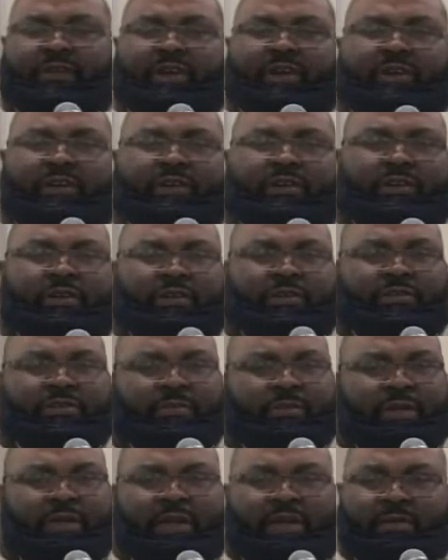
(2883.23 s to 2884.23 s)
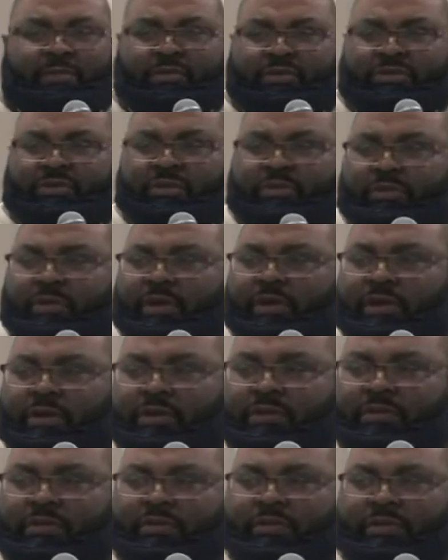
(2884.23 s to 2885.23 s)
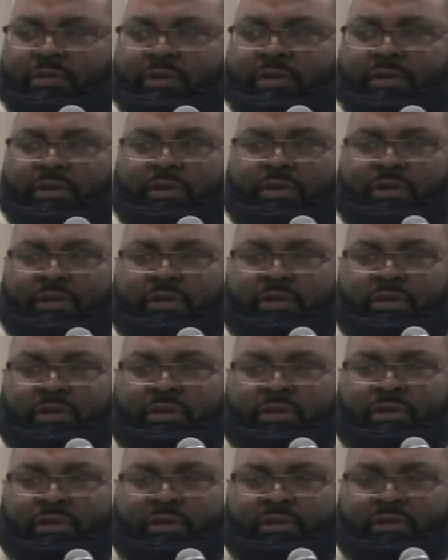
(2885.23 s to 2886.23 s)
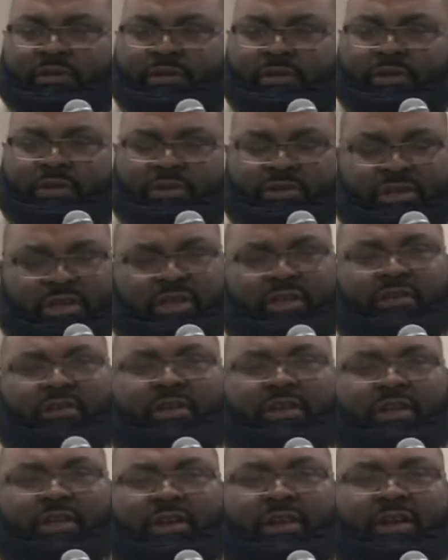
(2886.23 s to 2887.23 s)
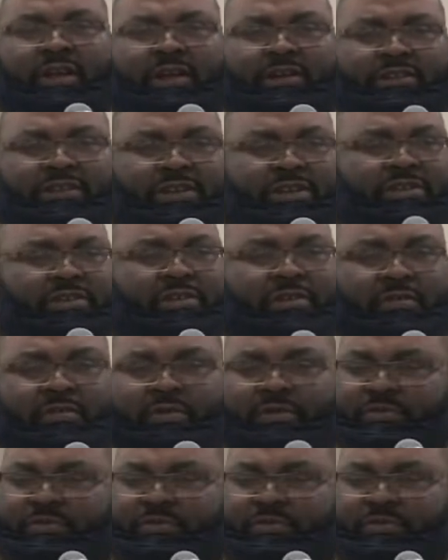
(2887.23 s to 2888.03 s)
very good to be able to continue to getting our teaching